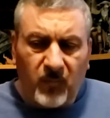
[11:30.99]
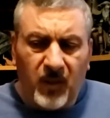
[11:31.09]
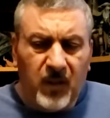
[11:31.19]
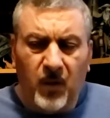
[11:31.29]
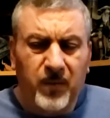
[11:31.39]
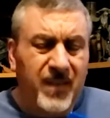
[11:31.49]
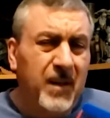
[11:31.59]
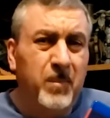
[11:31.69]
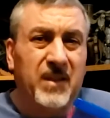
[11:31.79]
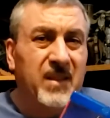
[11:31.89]
it's not a
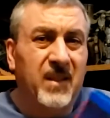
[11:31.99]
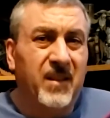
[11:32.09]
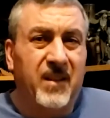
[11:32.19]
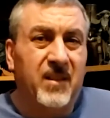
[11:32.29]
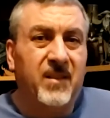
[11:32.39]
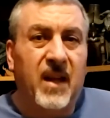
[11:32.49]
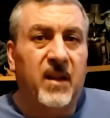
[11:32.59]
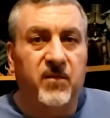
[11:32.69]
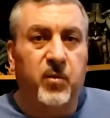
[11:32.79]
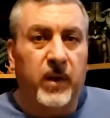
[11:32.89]
big deal that it's not in
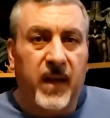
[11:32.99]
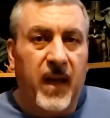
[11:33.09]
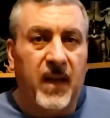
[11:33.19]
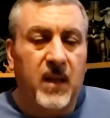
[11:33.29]
4K.